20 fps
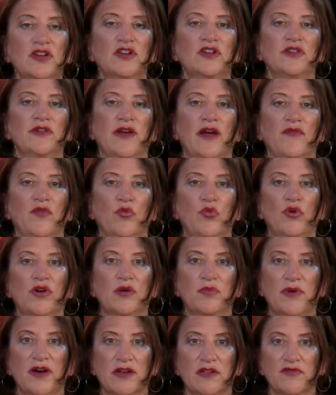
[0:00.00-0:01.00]
you have a water
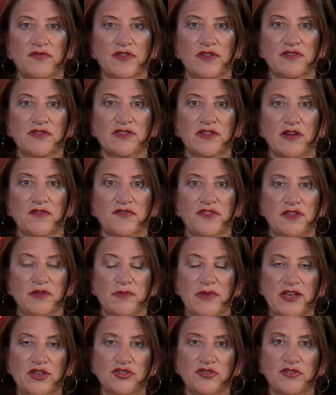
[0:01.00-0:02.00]
bottle for yourself that you
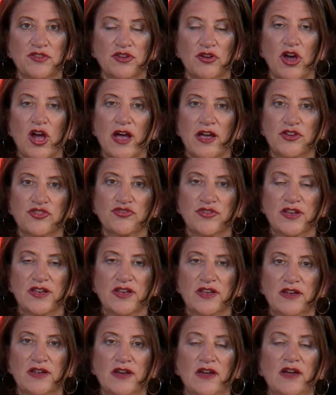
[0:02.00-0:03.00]
make sure that you're
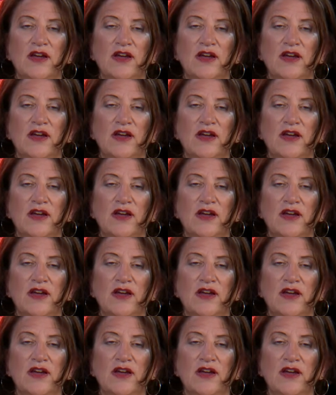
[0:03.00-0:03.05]
hydrated.